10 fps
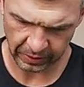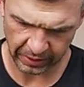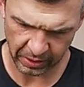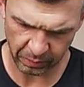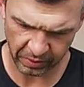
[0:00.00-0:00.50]

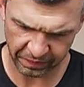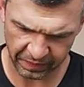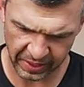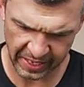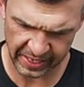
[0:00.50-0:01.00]
again with a
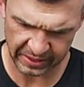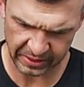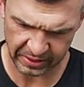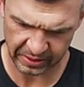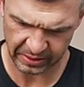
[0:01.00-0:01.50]
figure eight.
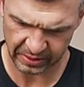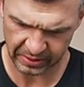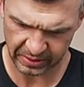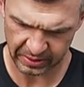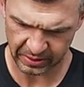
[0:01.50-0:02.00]

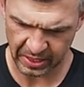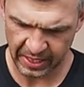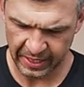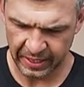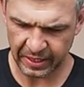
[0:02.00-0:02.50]

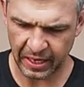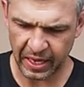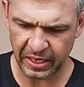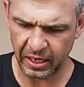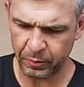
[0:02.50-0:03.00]
The
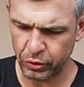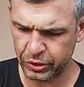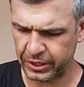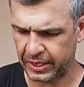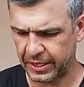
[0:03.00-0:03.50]
line that I'm using